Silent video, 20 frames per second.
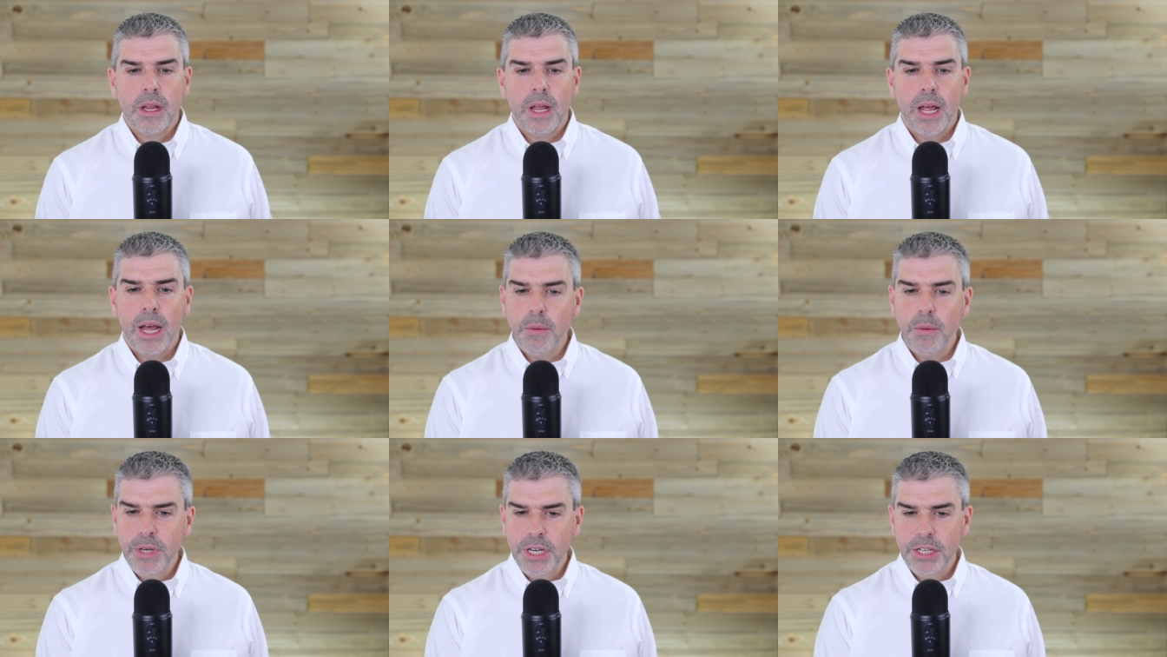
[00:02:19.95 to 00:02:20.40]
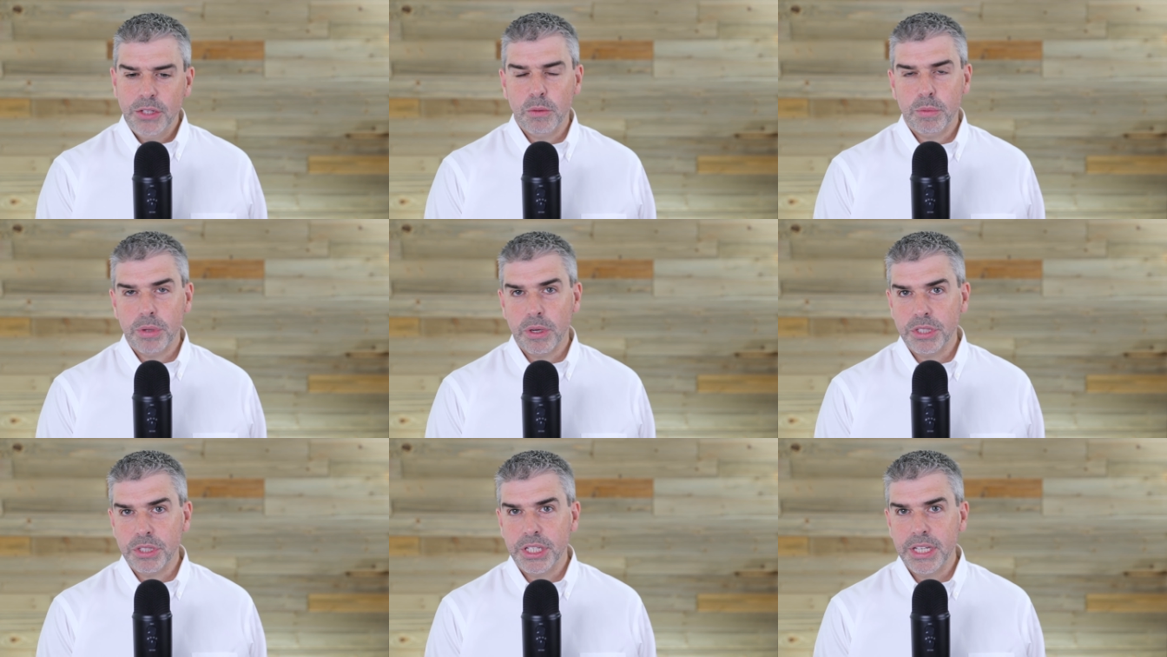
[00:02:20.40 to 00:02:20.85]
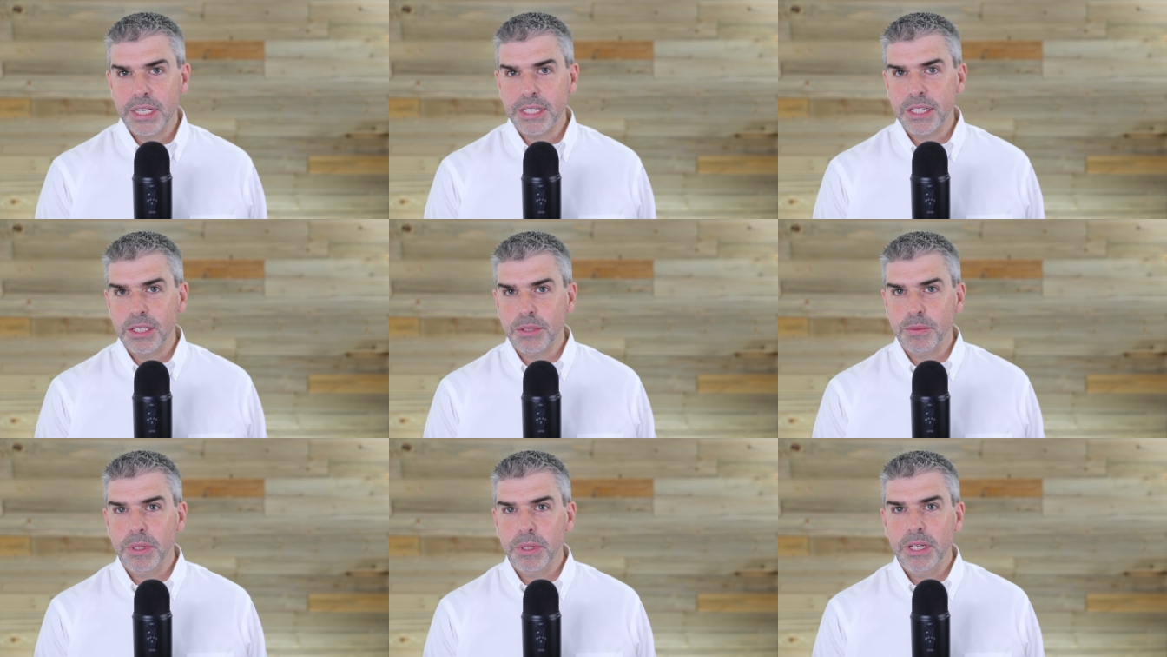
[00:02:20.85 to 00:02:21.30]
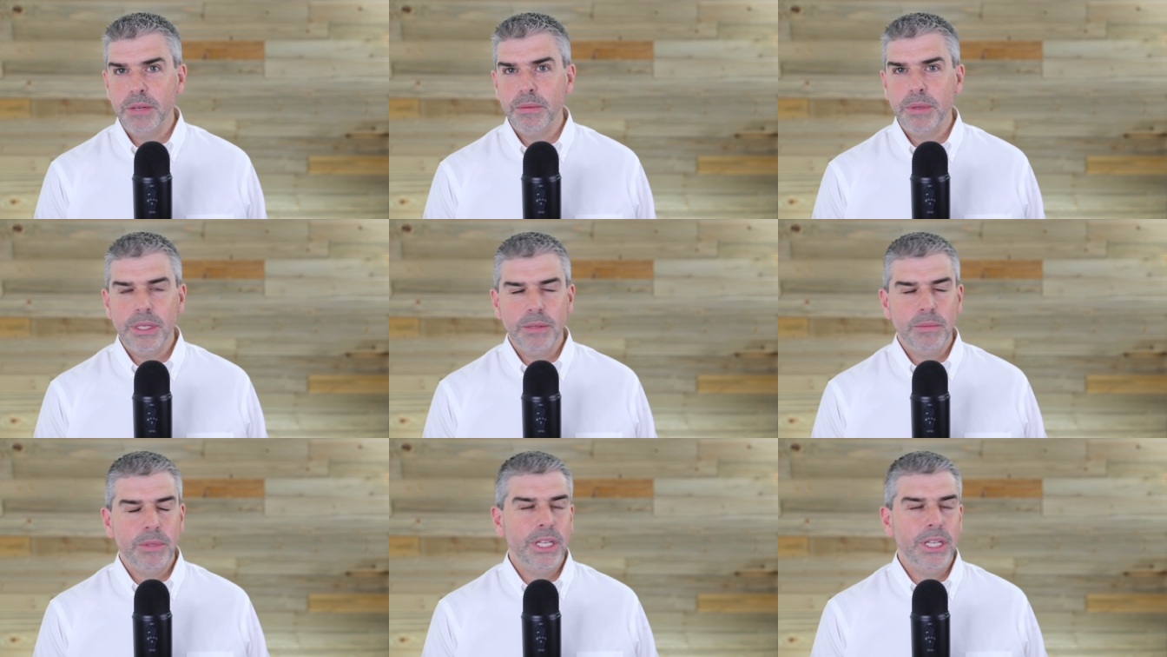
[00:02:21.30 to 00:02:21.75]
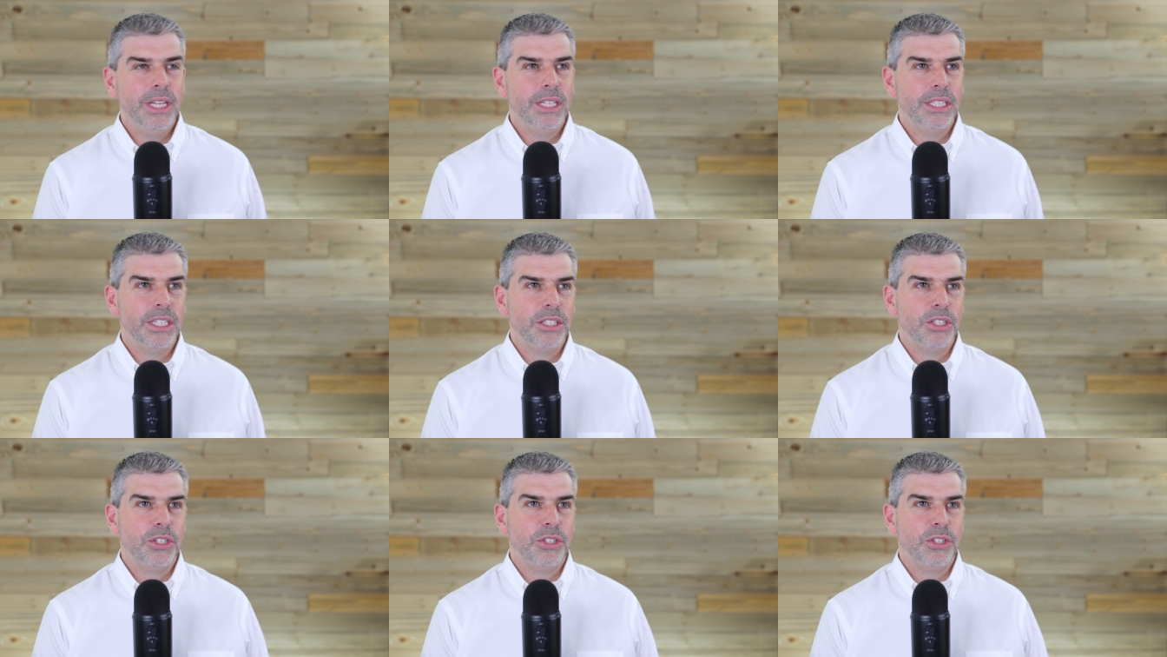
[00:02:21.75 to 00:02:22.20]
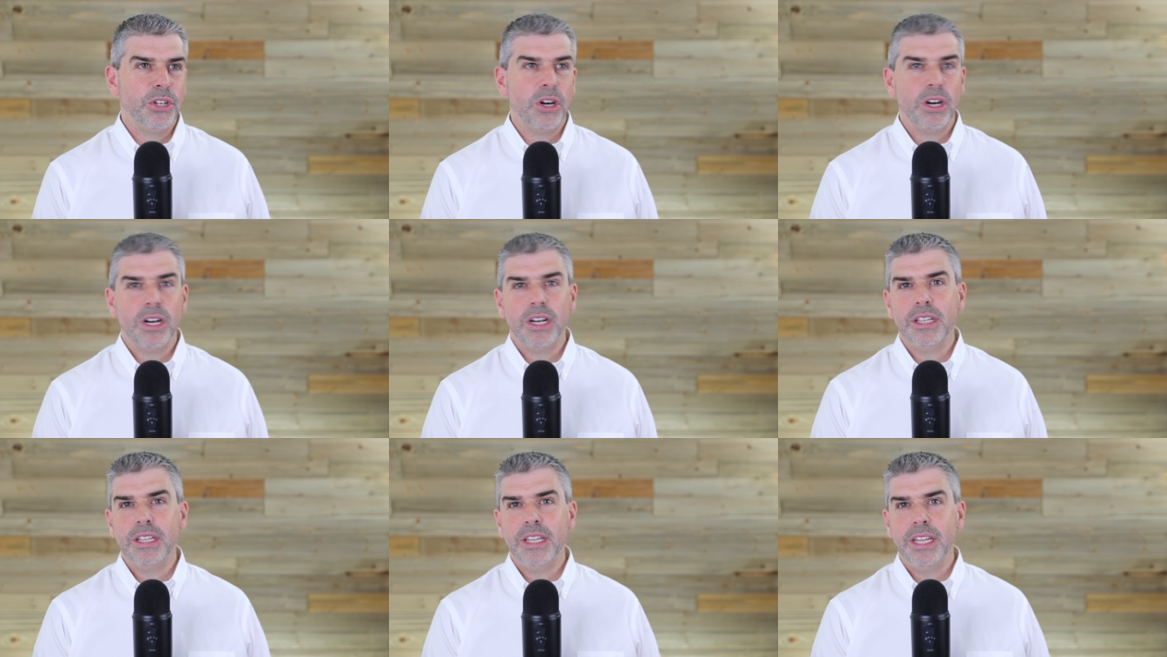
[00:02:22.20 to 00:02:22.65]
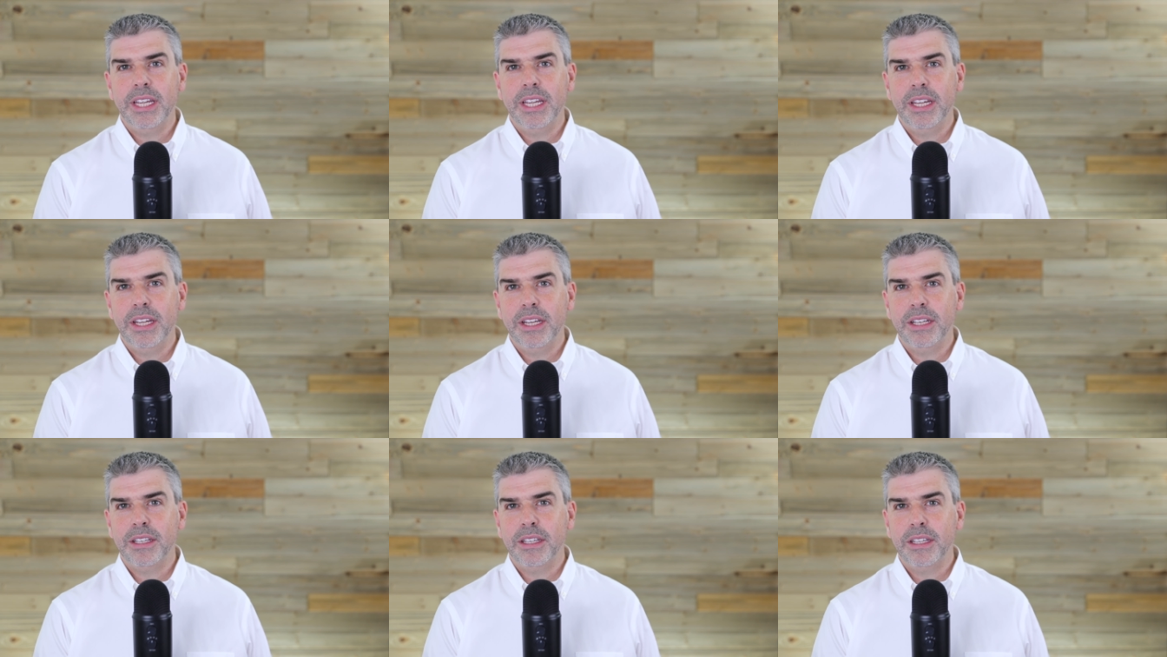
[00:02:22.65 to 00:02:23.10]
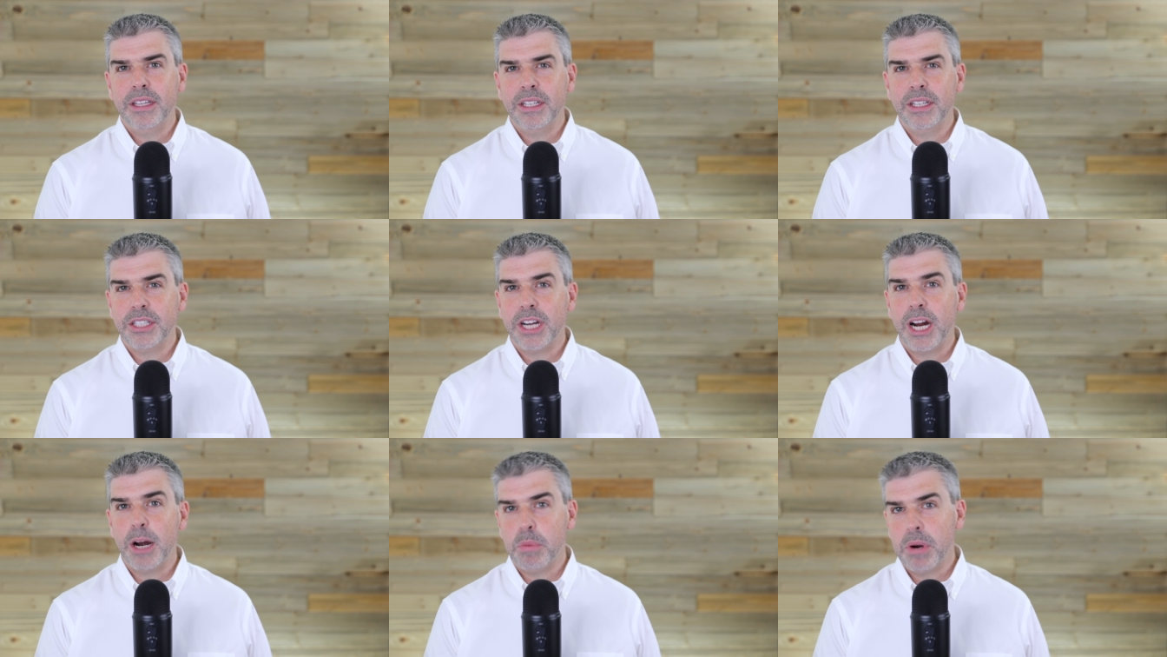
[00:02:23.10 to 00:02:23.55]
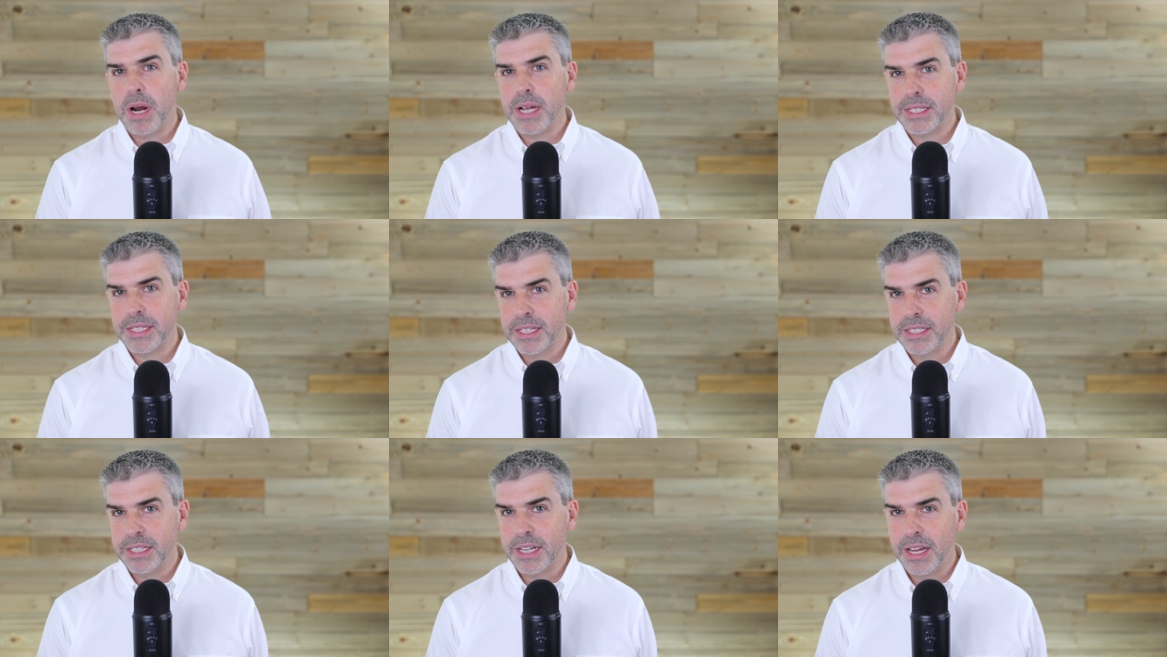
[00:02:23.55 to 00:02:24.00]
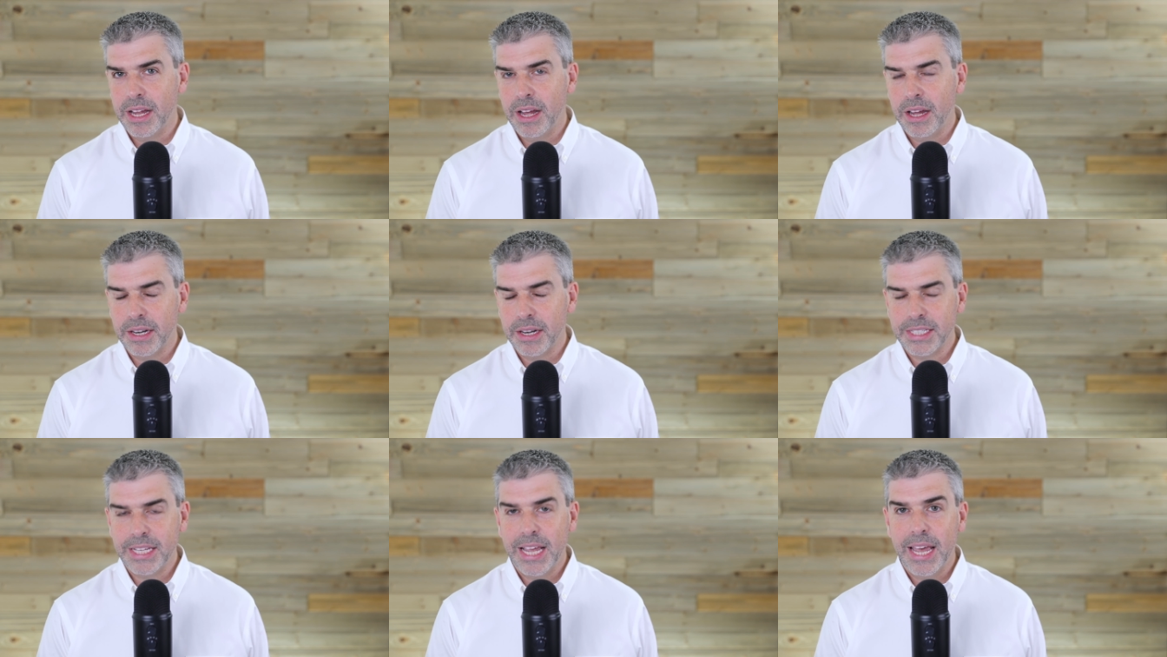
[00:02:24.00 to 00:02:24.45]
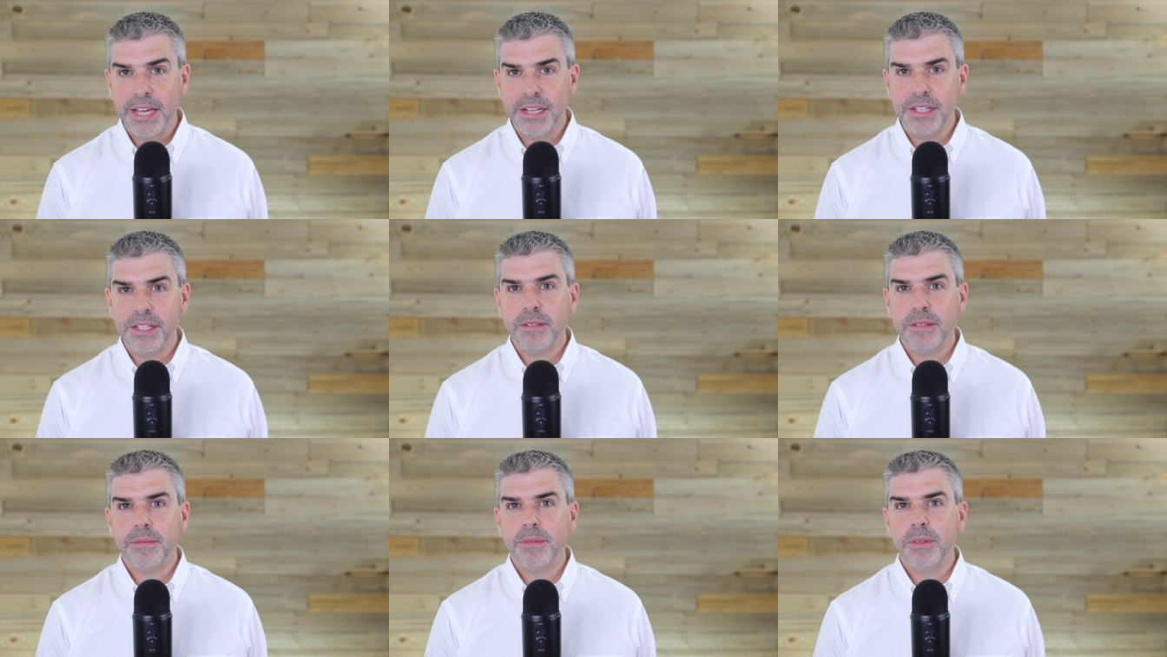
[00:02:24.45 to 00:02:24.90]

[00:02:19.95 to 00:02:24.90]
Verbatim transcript: How we need to approach this is we, we, we need to turn the entire process on, on its head